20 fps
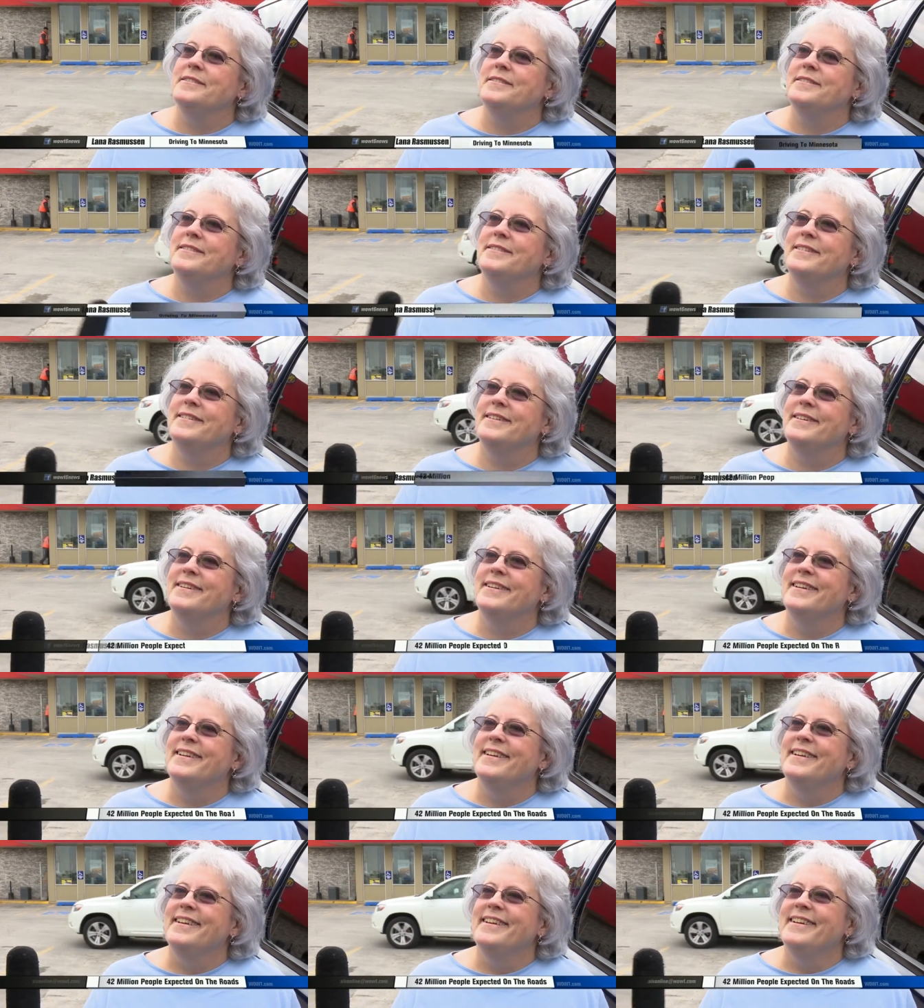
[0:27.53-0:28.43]
That's
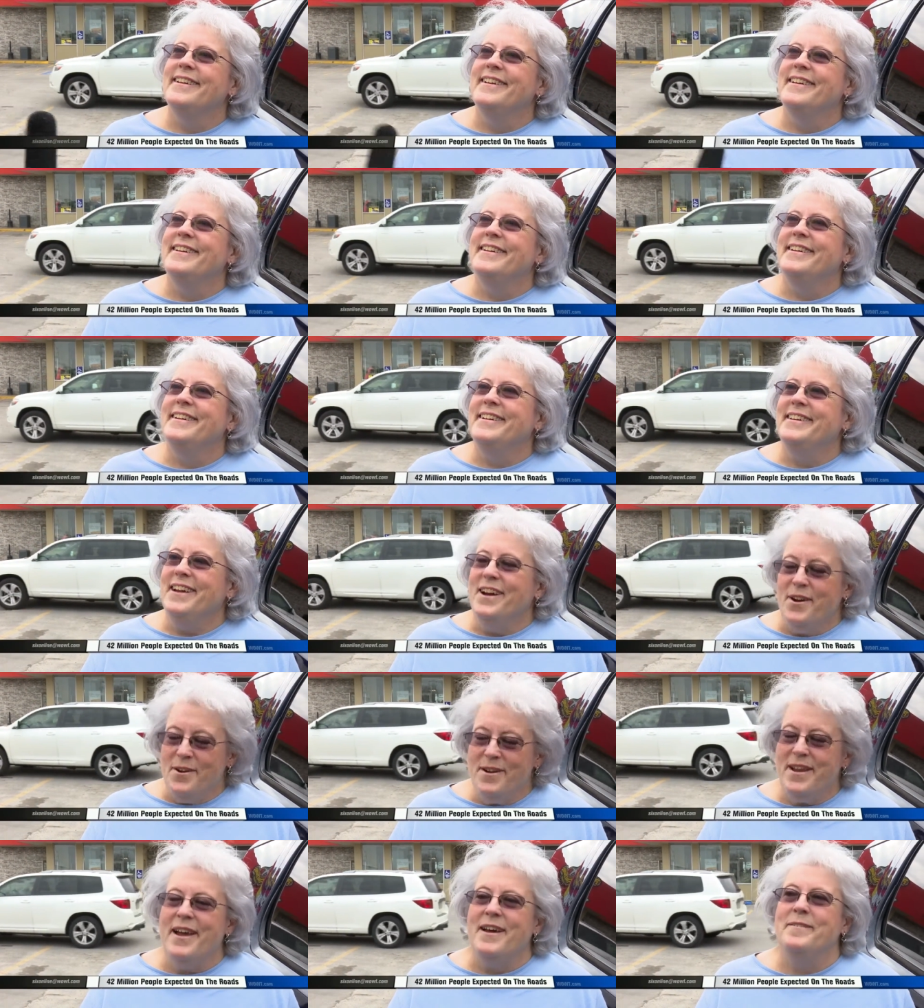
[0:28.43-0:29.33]
quite the schlep.
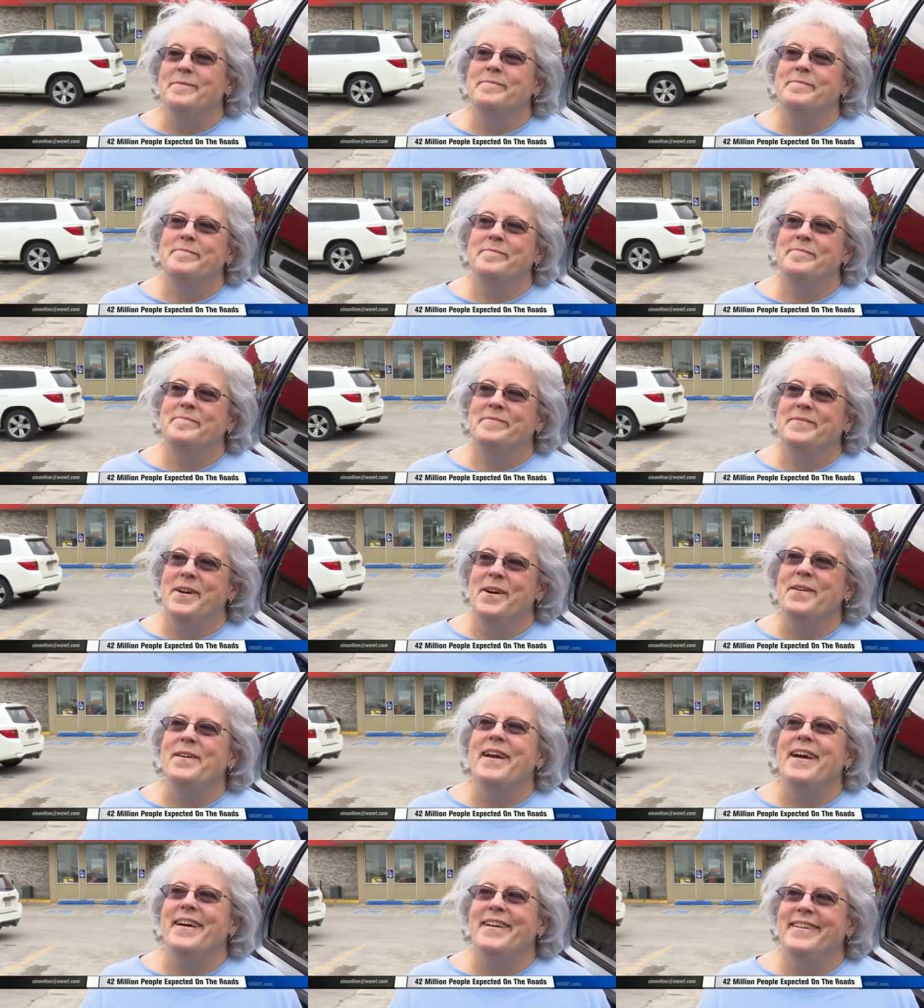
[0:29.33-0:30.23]
Oh, yeah.
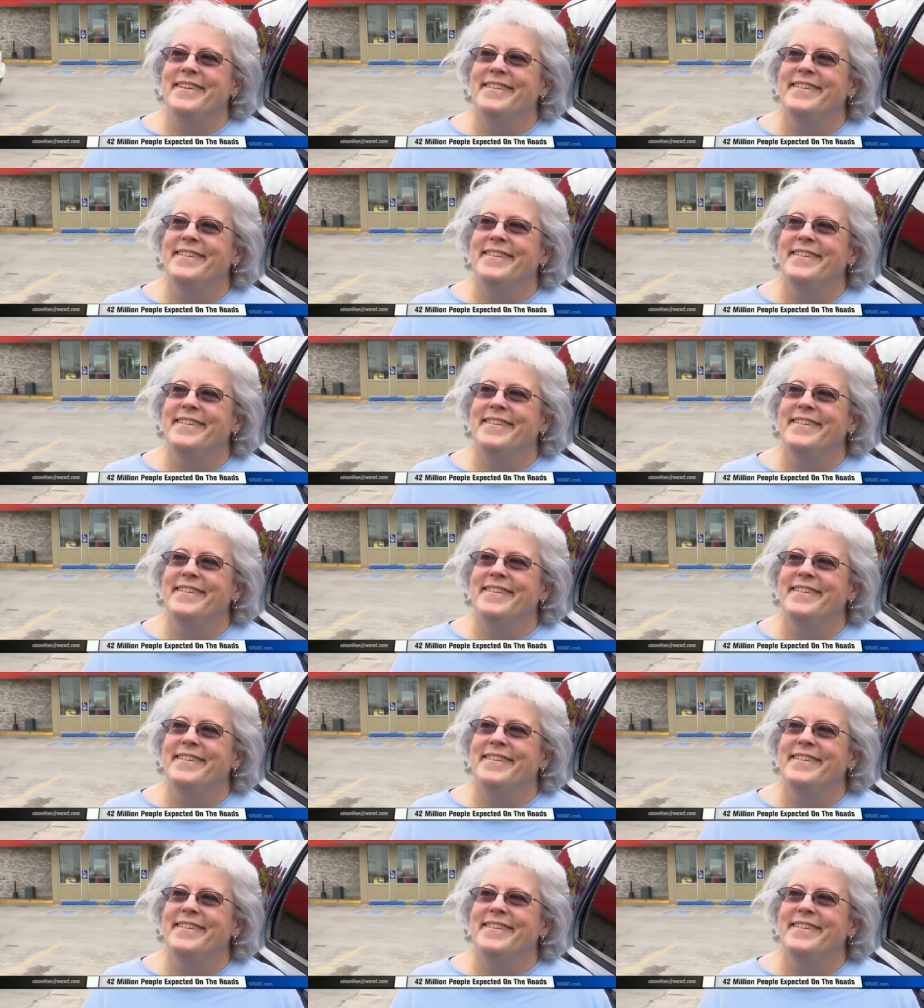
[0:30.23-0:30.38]
Oh, yeah.